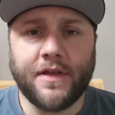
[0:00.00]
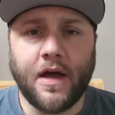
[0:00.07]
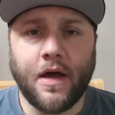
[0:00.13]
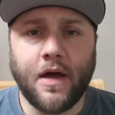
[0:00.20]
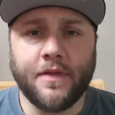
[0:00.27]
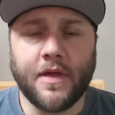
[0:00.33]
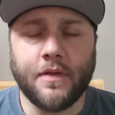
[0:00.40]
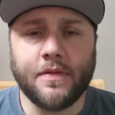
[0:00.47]

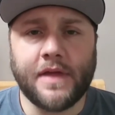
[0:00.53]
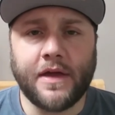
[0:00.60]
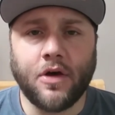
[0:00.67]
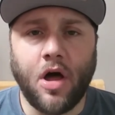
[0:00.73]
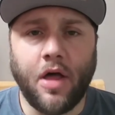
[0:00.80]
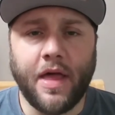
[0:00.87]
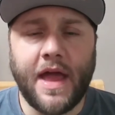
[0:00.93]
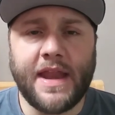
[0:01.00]
They
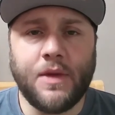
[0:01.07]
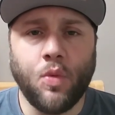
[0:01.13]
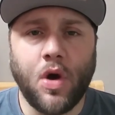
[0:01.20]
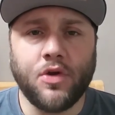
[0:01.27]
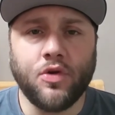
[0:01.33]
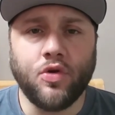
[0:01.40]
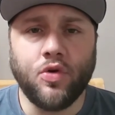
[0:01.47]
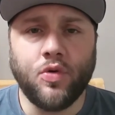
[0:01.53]
call
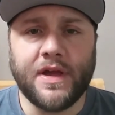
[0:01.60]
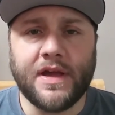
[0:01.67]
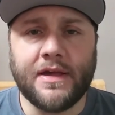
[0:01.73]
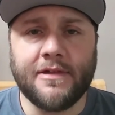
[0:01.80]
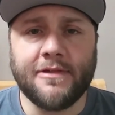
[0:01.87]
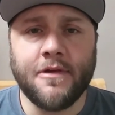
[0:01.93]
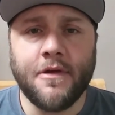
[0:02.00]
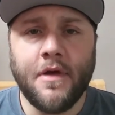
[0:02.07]
anyone who
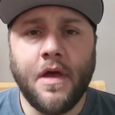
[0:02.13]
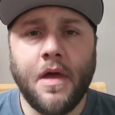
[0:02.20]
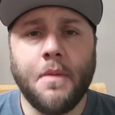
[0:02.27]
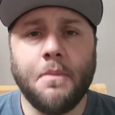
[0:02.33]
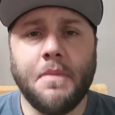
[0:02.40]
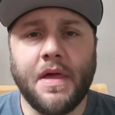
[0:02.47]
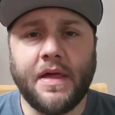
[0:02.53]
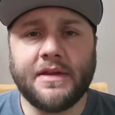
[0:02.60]
is
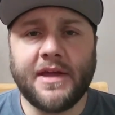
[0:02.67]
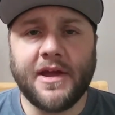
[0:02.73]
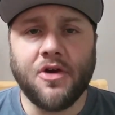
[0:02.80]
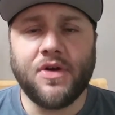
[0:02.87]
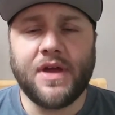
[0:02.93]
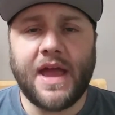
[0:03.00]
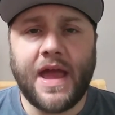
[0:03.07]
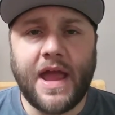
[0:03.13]

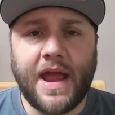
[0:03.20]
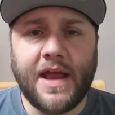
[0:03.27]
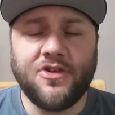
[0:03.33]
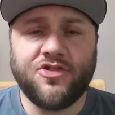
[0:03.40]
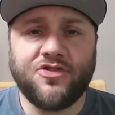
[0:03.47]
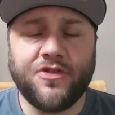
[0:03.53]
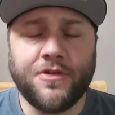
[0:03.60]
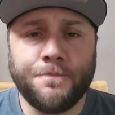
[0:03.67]
military
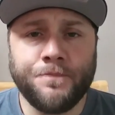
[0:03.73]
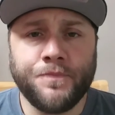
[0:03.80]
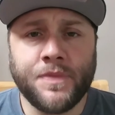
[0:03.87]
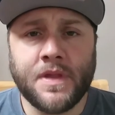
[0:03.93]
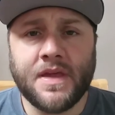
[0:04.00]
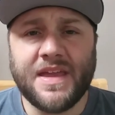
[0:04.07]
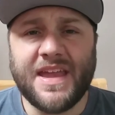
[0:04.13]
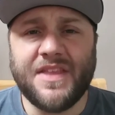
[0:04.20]
aged
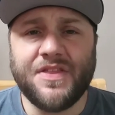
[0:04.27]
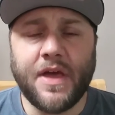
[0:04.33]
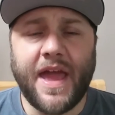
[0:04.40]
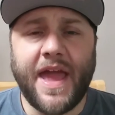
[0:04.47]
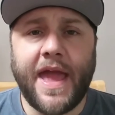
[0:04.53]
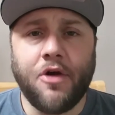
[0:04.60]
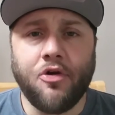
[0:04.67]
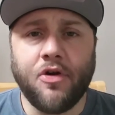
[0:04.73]
in
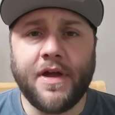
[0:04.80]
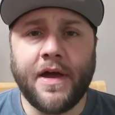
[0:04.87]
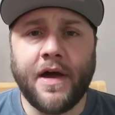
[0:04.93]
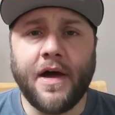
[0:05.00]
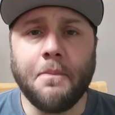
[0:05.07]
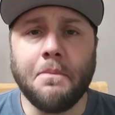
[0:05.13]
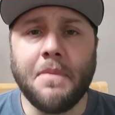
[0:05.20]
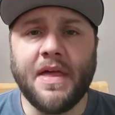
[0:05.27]
the area
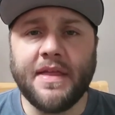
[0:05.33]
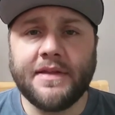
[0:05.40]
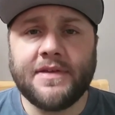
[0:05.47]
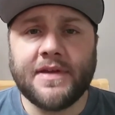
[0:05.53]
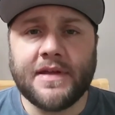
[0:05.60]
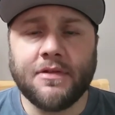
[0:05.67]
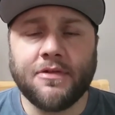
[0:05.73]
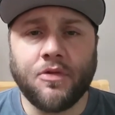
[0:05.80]
a
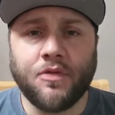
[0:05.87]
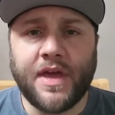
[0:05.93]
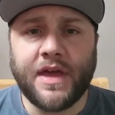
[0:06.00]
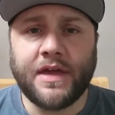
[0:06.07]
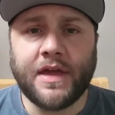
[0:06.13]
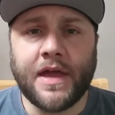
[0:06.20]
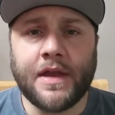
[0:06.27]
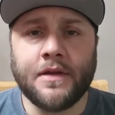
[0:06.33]
militant, so they
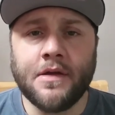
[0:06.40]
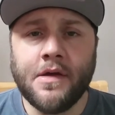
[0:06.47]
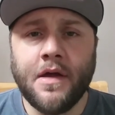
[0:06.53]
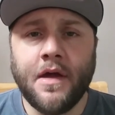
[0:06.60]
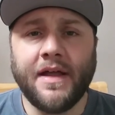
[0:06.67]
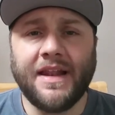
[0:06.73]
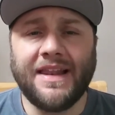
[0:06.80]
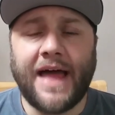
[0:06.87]
can
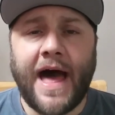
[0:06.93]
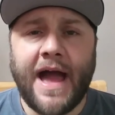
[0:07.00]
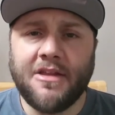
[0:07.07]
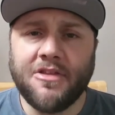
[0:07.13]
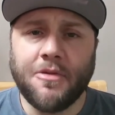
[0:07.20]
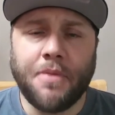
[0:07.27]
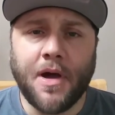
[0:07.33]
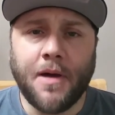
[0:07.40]
lie
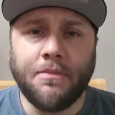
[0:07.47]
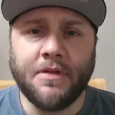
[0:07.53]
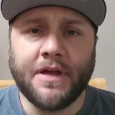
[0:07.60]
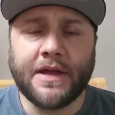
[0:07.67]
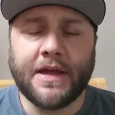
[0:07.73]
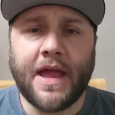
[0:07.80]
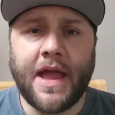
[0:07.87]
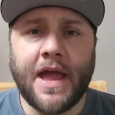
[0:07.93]
to the
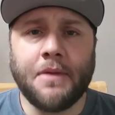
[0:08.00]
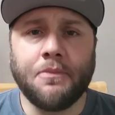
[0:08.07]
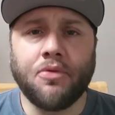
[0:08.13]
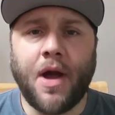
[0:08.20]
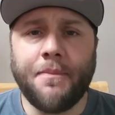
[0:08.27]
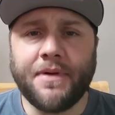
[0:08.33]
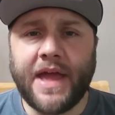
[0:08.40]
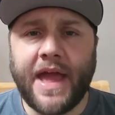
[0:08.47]
public and
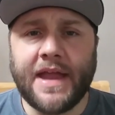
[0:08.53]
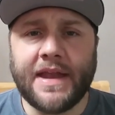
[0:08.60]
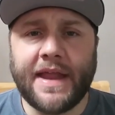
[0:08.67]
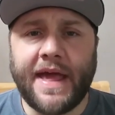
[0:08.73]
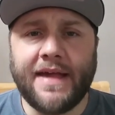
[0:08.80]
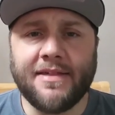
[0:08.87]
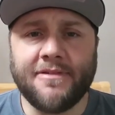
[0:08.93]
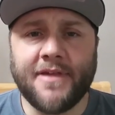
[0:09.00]

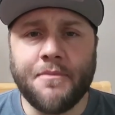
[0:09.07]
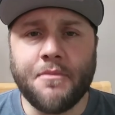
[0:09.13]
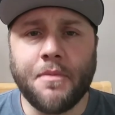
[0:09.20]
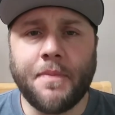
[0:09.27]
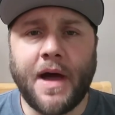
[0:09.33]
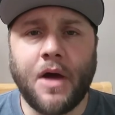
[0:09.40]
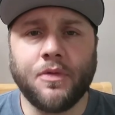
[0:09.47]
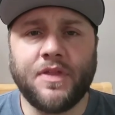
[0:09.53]
propagandize them
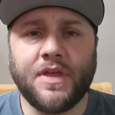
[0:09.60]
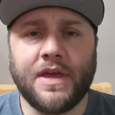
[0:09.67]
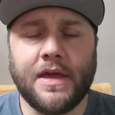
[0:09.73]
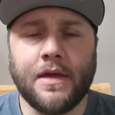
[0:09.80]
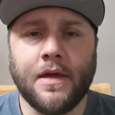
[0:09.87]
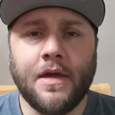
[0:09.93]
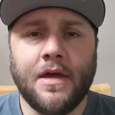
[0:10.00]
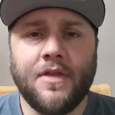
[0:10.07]
about
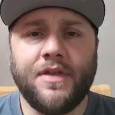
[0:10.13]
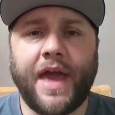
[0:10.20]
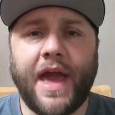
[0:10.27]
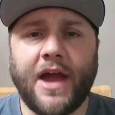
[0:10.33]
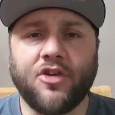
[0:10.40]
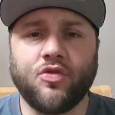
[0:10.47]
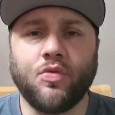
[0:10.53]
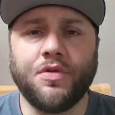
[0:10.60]
the
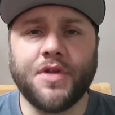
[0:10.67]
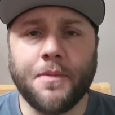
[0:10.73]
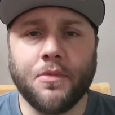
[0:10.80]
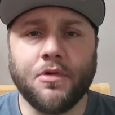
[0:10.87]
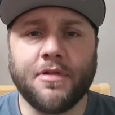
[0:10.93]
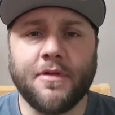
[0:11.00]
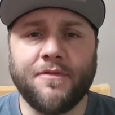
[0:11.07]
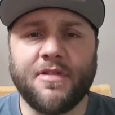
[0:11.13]
actual
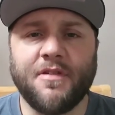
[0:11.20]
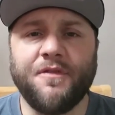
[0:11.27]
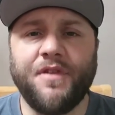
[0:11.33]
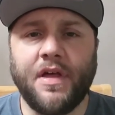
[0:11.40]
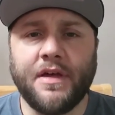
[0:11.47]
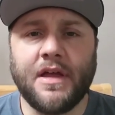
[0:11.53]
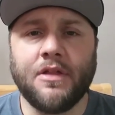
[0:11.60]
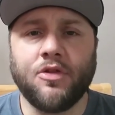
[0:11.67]
numbers of
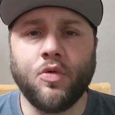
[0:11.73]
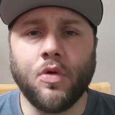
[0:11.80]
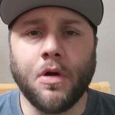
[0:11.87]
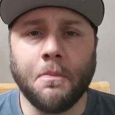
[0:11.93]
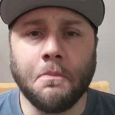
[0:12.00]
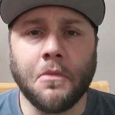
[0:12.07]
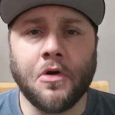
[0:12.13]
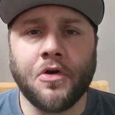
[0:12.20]
civilians who are
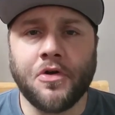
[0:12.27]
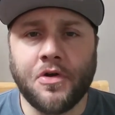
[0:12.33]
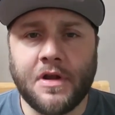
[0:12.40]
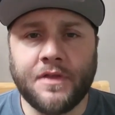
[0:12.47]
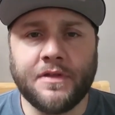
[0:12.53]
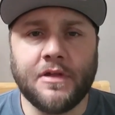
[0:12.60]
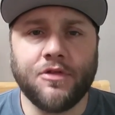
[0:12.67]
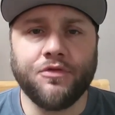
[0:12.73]
murdered
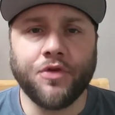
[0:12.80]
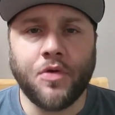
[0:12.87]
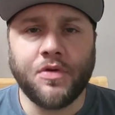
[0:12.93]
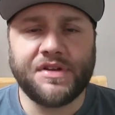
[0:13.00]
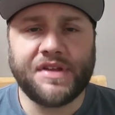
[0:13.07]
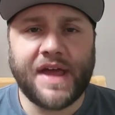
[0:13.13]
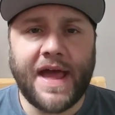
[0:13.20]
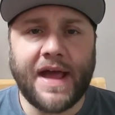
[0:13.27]
in these drone
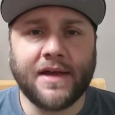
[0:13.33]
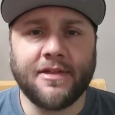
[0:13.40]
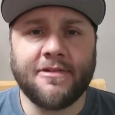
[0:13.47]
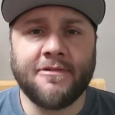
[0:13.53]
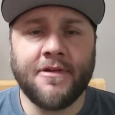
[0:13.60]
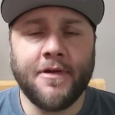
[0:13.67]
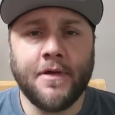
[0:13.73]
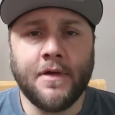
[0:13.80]

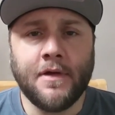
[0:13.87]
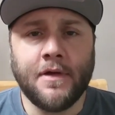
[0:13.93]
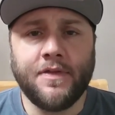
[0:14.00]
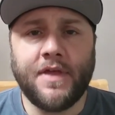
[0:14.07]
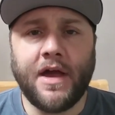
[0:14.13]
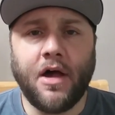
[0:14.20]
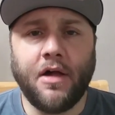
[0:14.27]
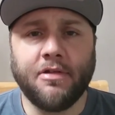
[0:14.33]
attacks.
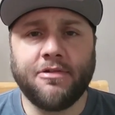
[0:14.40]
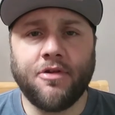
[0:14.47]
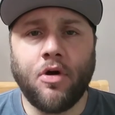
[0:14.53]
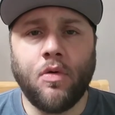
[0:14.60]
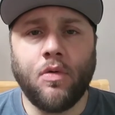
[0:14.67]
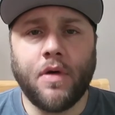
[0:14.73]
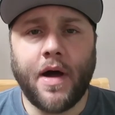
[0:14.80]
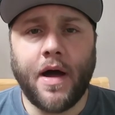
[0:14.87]
They
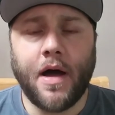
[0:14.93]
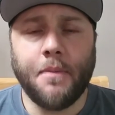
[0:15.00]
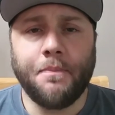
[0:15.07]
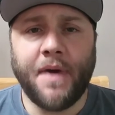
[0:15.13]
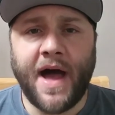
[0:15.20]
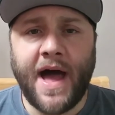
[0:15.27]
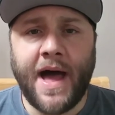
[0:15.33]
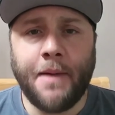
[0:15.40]
also
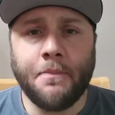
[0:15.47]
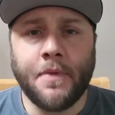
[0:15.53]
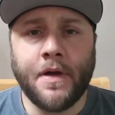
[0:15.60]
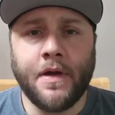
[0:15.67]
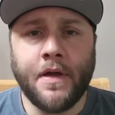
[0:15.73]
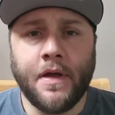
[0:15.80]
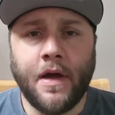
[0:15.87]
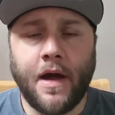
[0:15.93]
bomb.